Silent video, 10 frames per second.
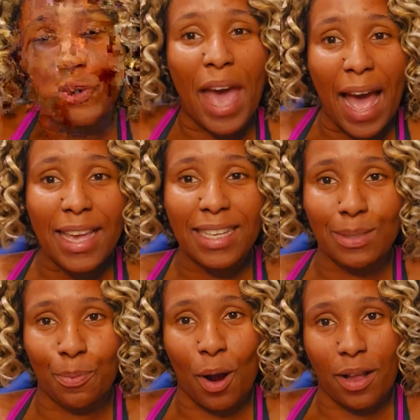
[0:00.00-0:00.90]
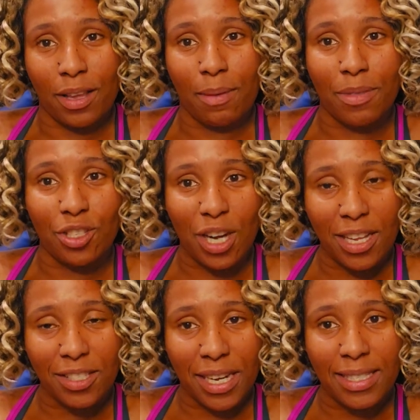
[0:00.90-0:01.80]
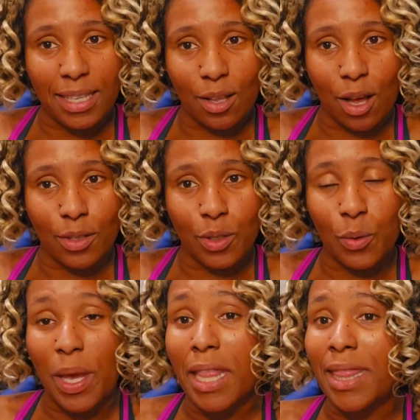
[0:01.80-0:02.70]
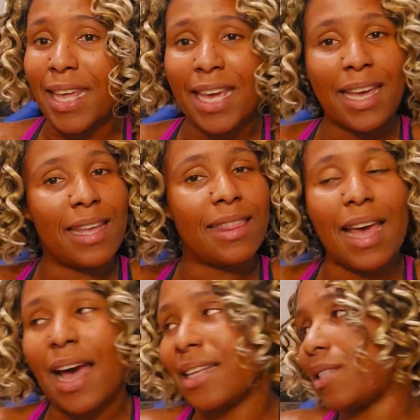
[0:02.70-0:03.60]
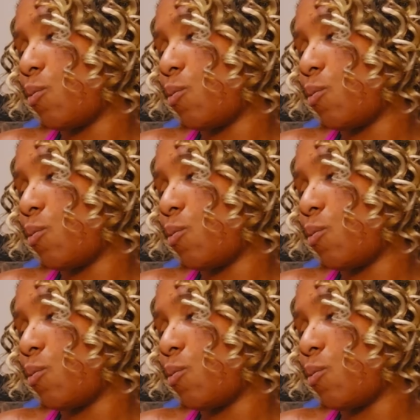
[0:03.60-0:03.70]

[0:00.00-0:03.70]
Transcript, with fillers: that gets brought up, the John Janssen lawsuit. And then that's